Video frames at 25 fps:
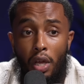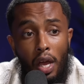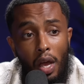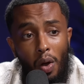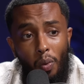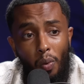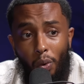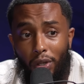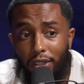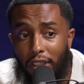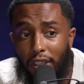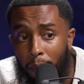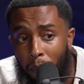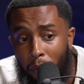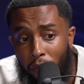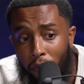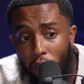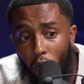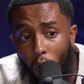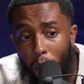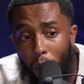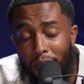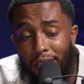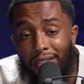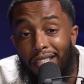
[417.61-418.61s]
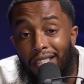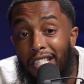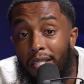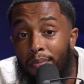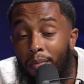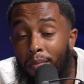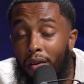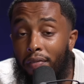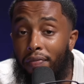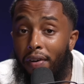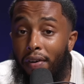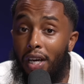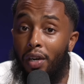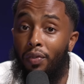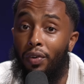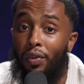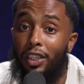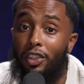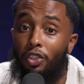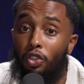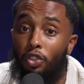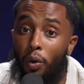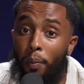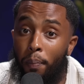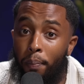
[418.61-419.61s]
Was the performance this month at the
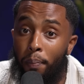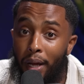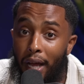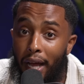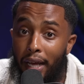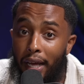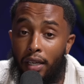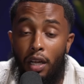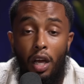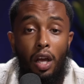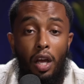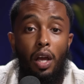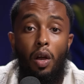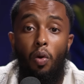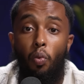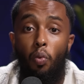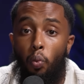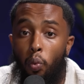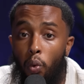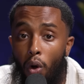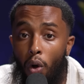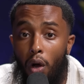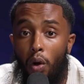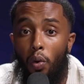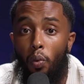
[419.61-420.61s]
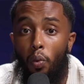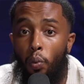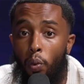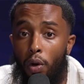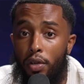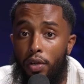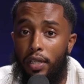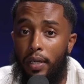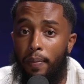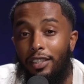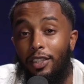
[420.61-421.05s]
restaurant bad? What was it?